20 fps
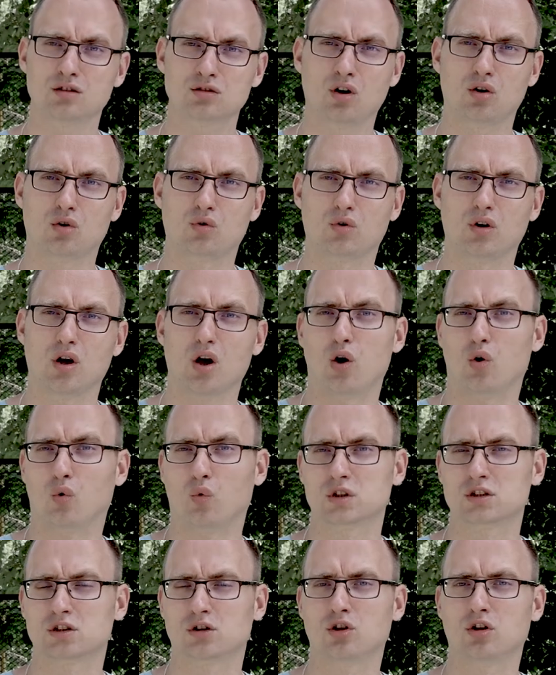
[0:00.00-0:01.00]
So,
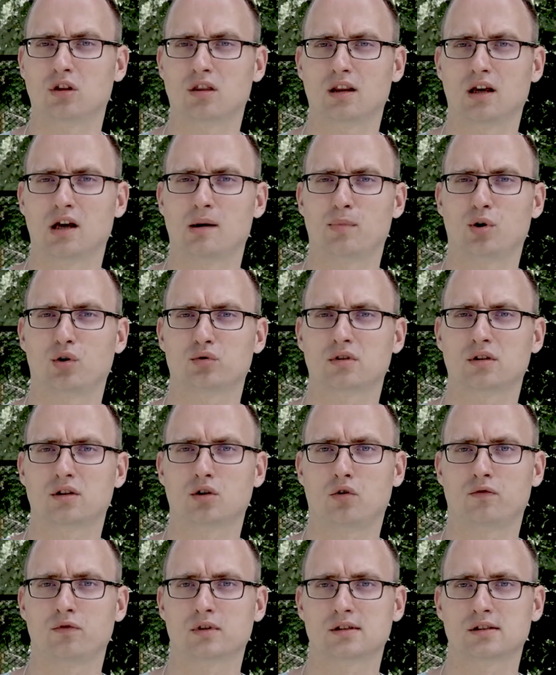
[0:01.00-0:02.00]
what's the good thing about the
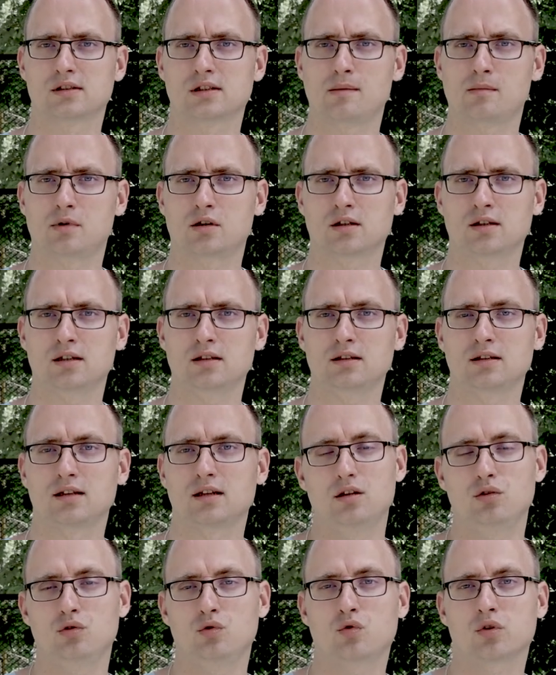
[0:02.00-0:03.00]
OVGZ market?
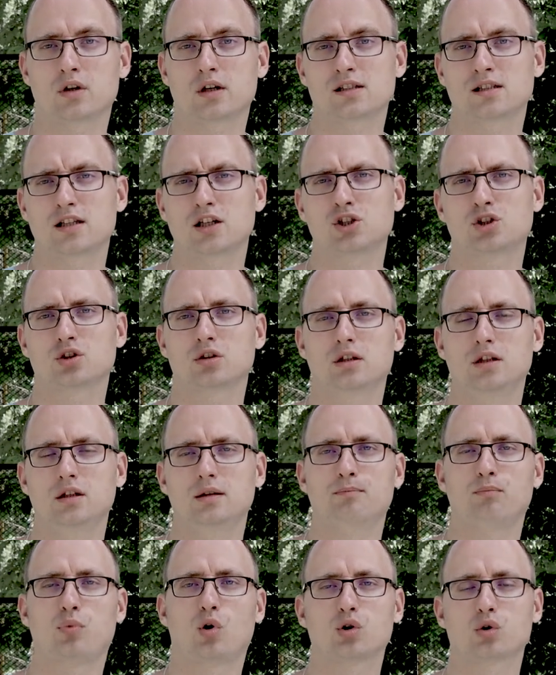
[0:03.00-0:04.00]
You're essentially
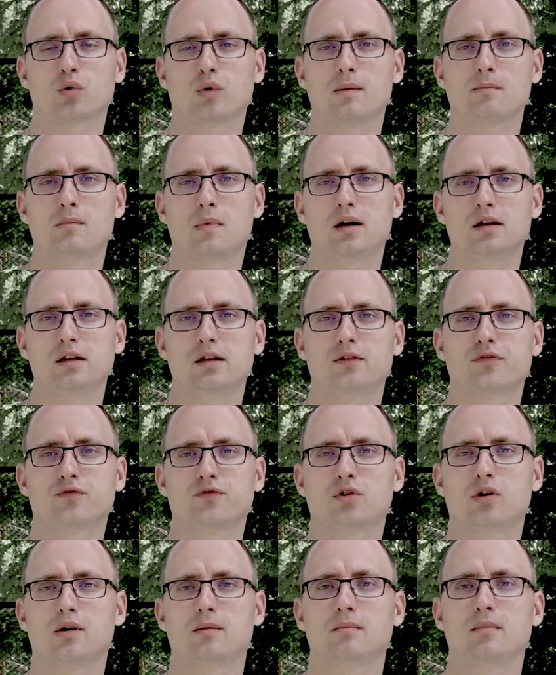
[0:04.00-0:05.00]
borrowing money
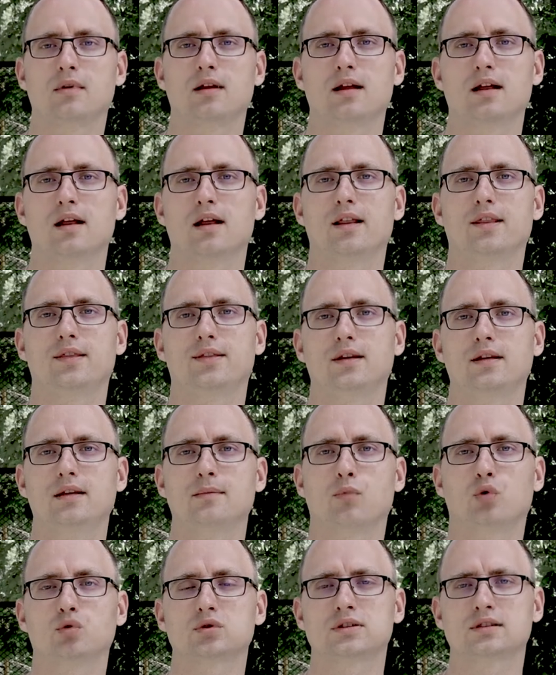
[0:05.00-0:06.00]
from the
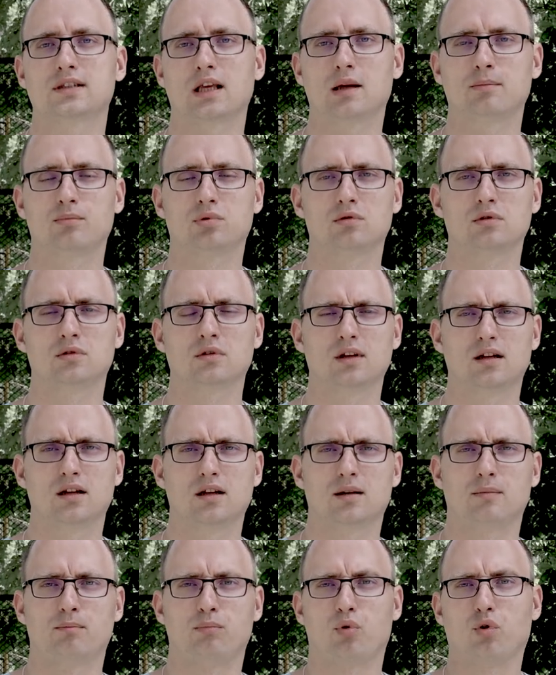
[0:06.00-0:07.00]
most stable
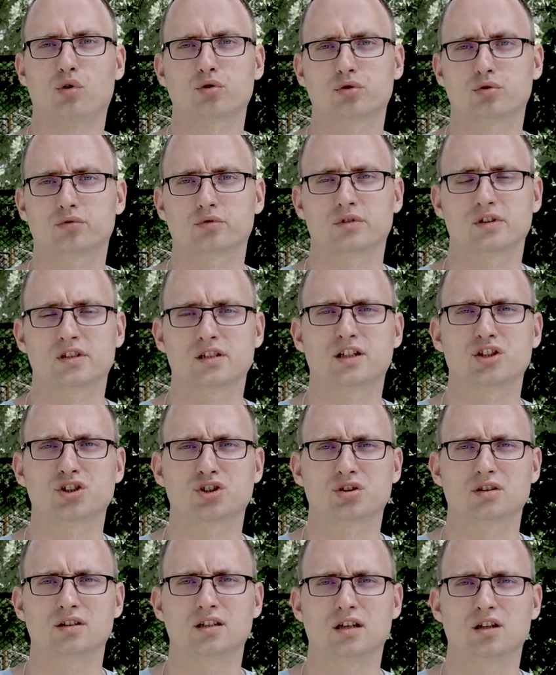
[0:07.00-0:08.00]
borrower,
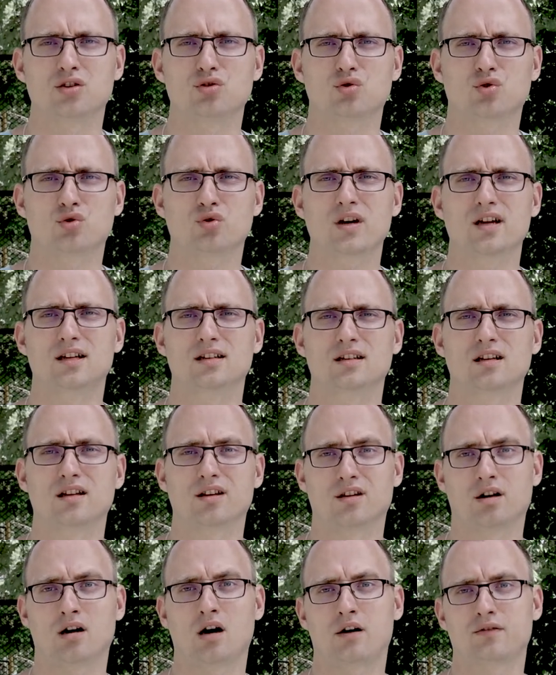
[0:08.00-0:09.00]
essentially, in Ukraine,
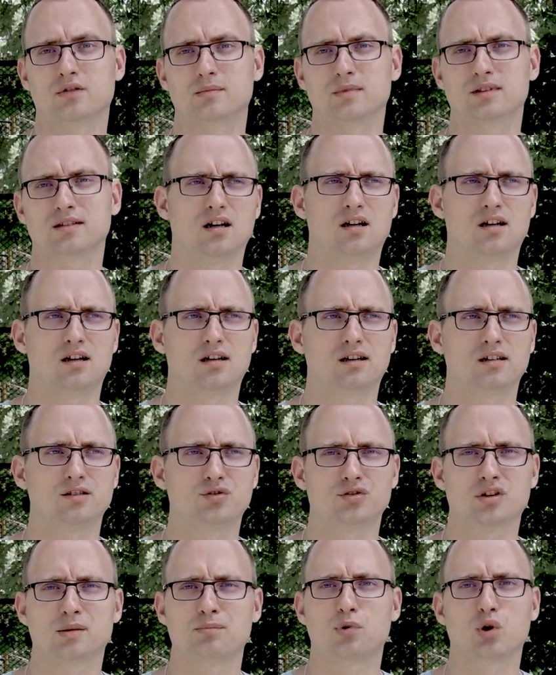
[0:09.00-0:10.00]
the government.
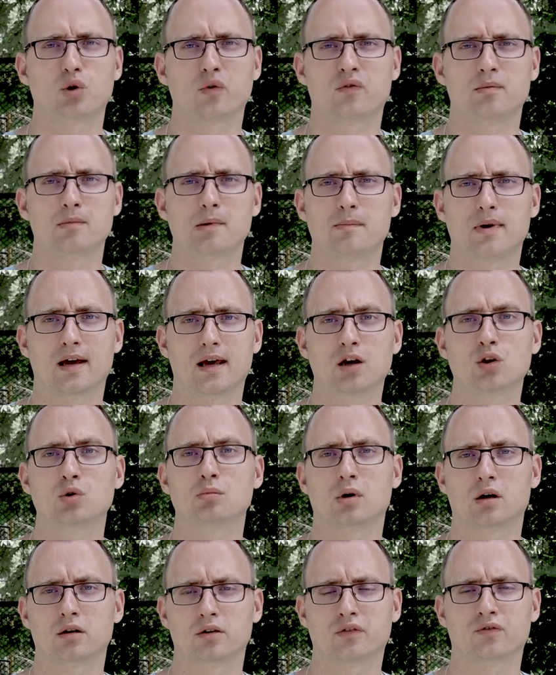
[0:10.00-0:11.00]
You're not borrowing from the bank, you're
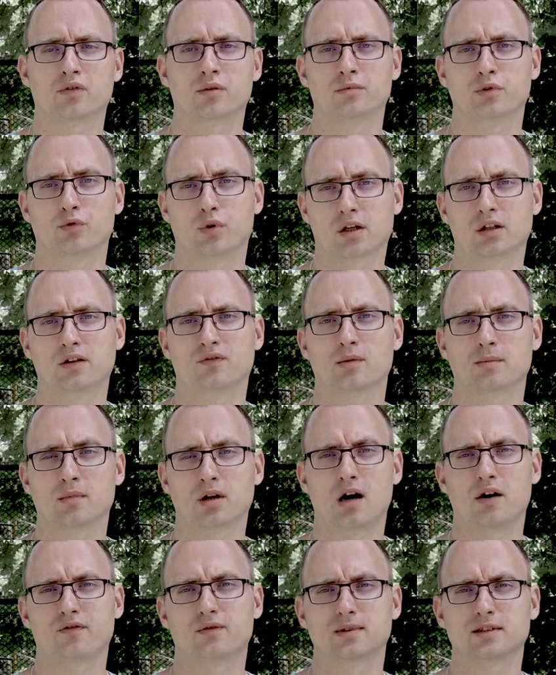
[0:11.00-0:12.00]
borrowing directly from the
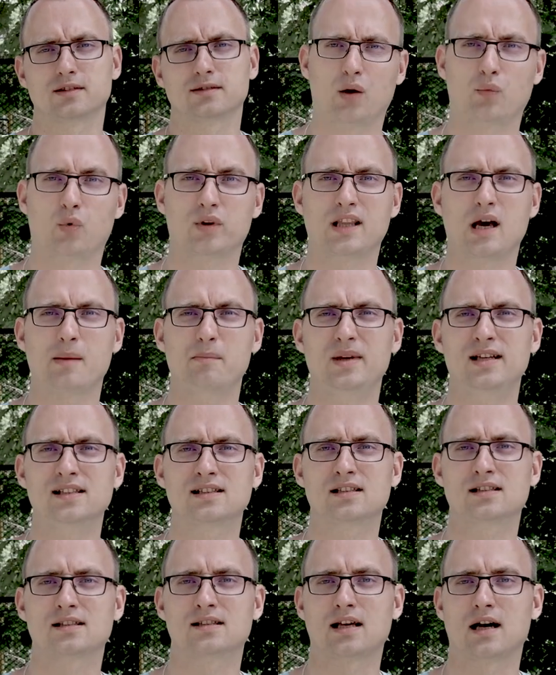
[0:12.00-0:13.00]
government. And what that
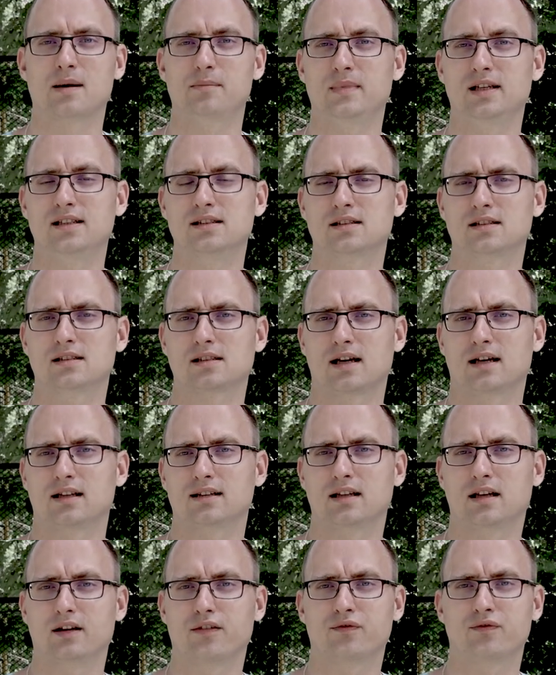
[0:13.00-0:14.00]
means is that
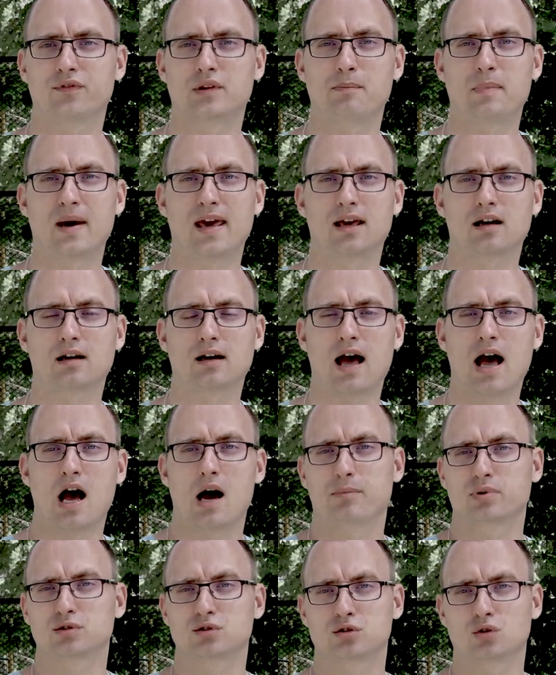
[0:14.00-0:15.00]
if the bank
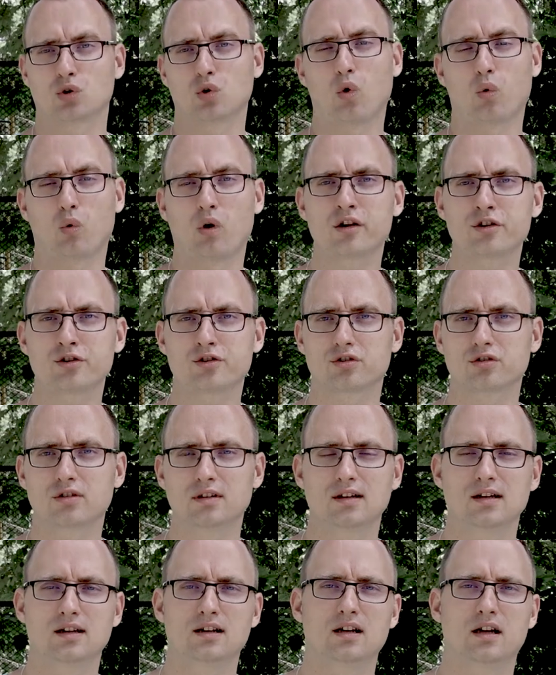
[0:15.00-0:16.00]
happens to go under,
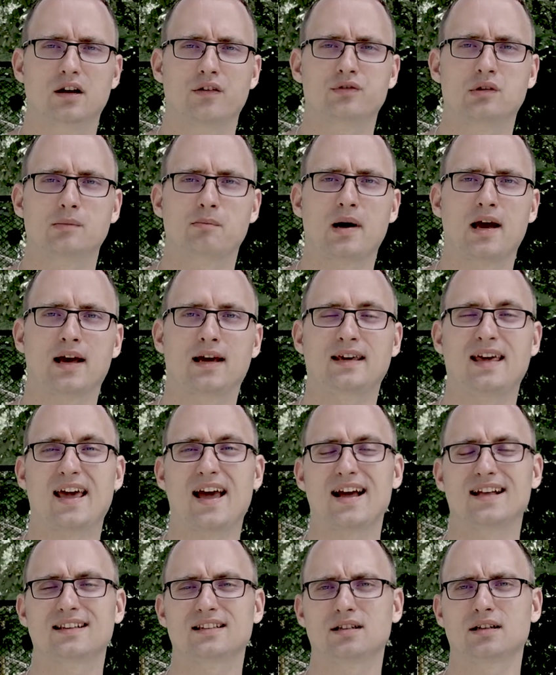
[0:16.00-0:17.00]
if the bank
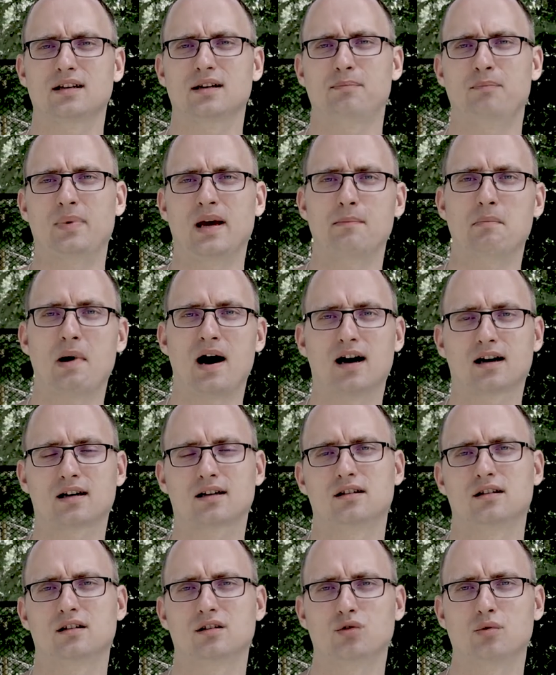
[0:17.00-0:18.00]
can't pay
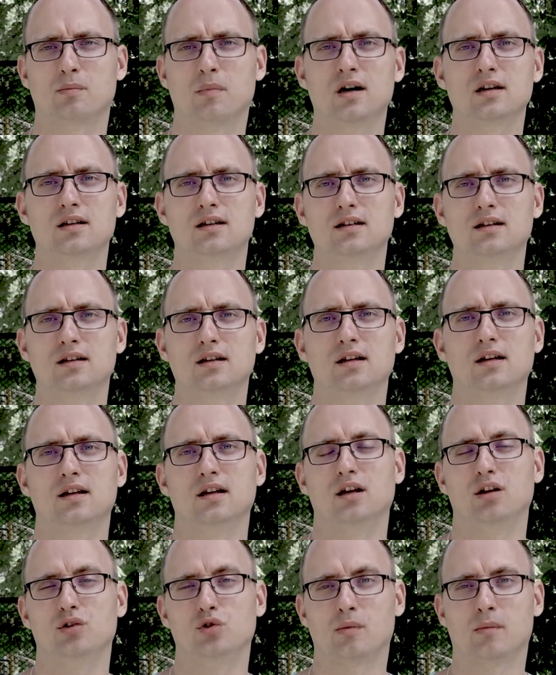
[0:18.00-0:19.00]
back your money
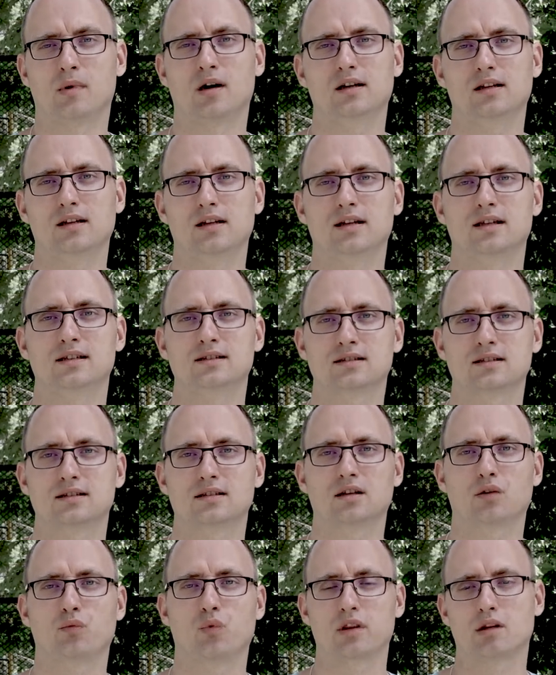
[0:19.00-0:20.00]

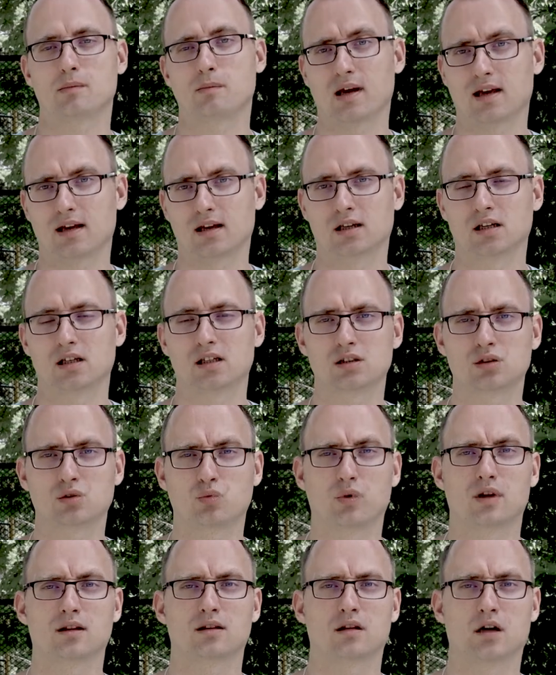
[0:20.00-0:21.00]
isn't with the bank,
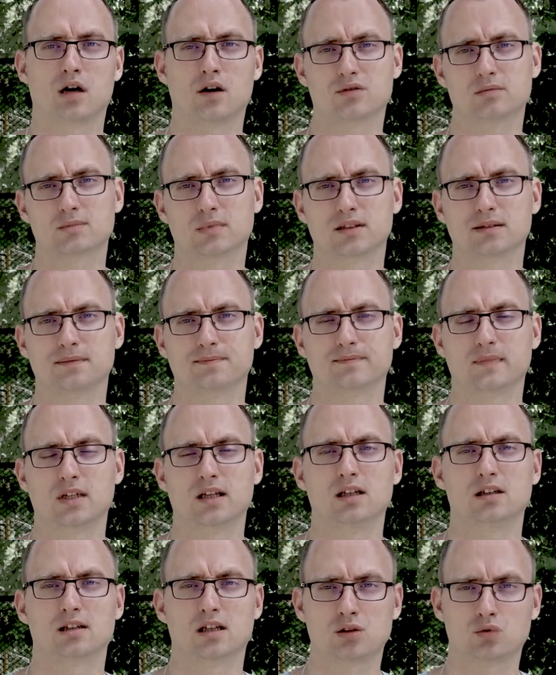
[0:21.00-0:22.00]
it's with the government.
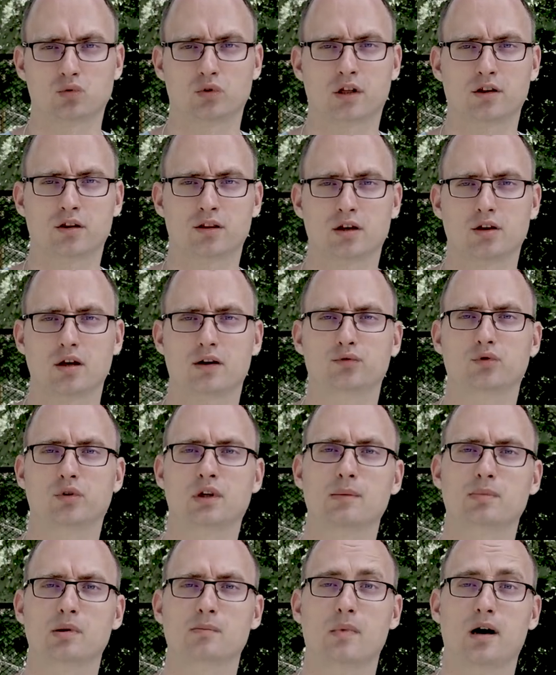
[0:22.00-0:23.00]
That's one other thing you have to
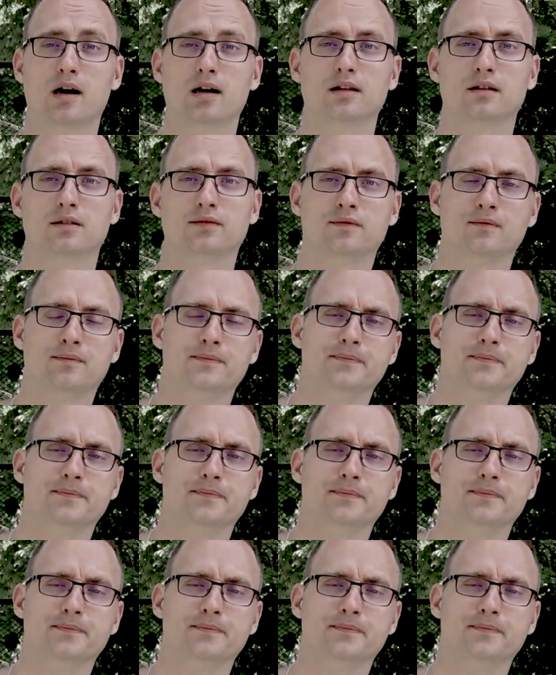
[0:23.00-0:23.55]
keep in mind.